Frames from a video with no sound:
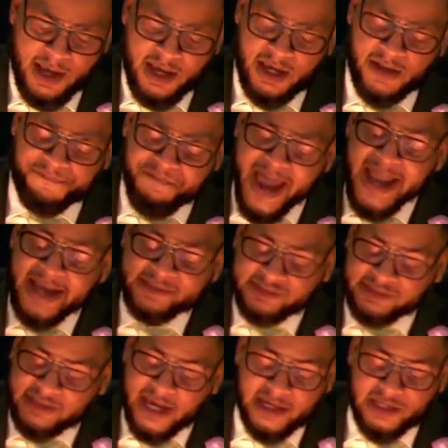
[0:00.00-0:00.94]
In fact,
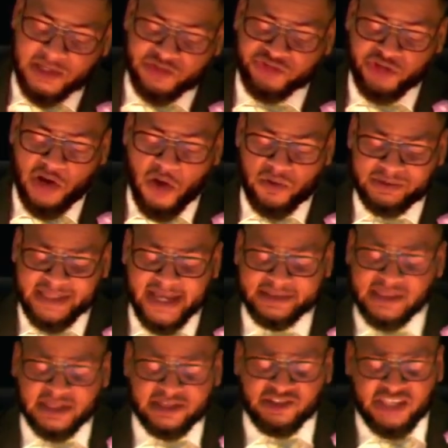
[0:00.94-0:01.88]
studies show
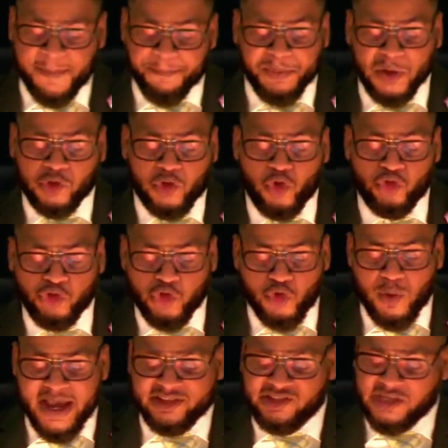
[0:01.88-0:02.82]
that the typical
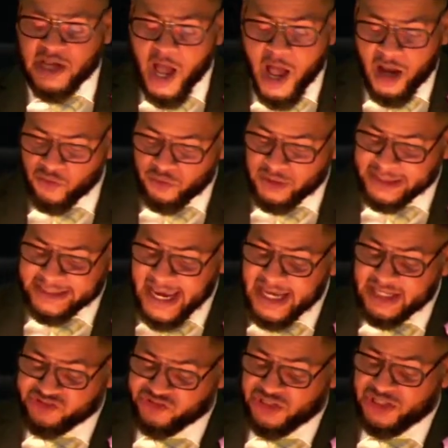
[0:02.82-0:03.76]
U.S.
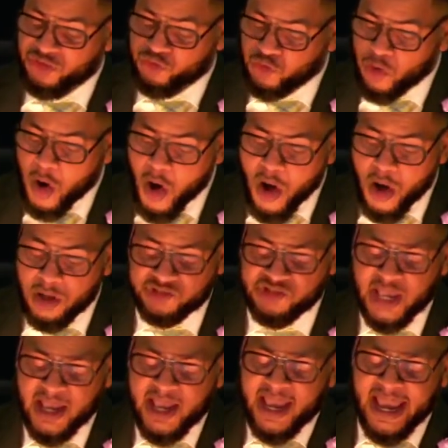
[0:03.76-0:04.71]
congregation
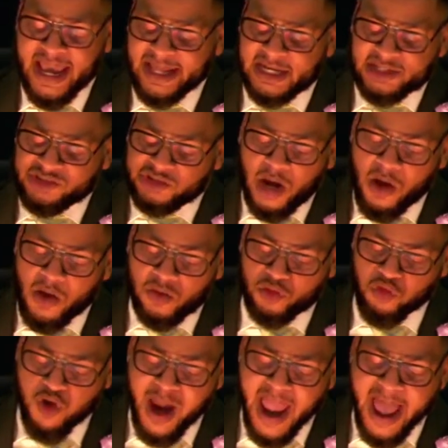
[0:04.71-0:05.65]
draws an adult
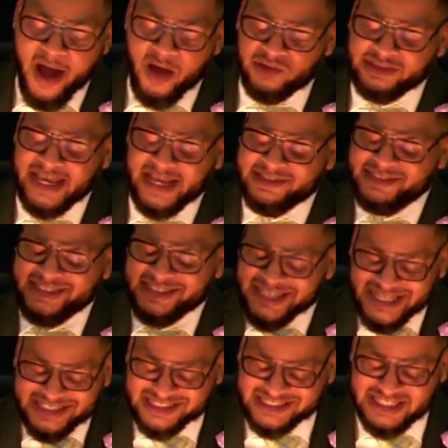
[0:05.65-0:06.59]
crowd that's
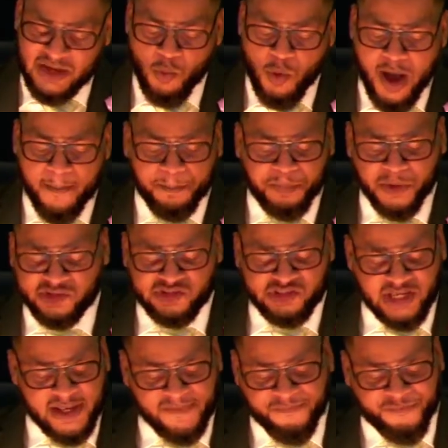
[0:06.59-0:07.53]

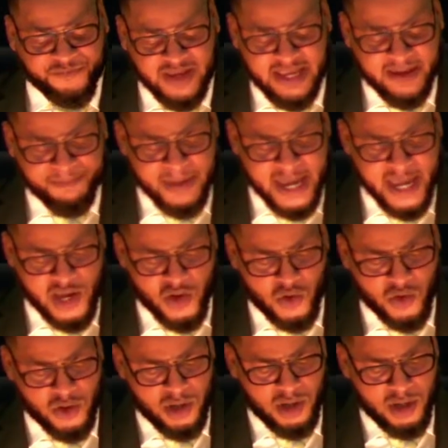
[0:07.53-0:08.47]
61% female,